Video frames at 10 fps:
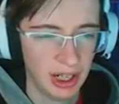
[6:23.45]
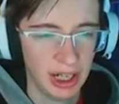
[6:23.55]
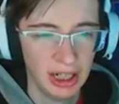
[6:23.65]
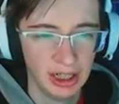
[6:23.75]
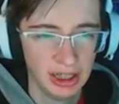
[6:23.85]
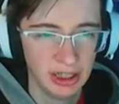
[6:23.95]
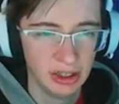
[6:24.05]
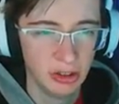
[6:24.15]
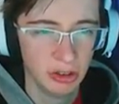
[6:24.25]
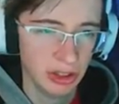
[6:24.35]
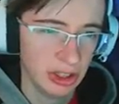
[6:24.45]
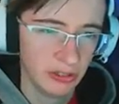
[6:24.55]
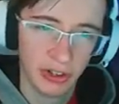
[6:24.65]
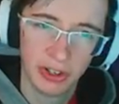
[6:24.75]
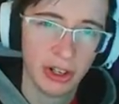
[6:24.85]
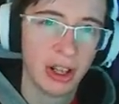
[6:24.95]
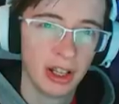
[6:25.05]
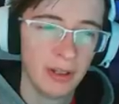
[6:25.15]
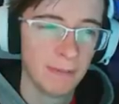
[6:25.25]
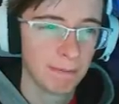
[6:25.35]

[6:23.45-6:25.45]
80 degrees Fahrenheit.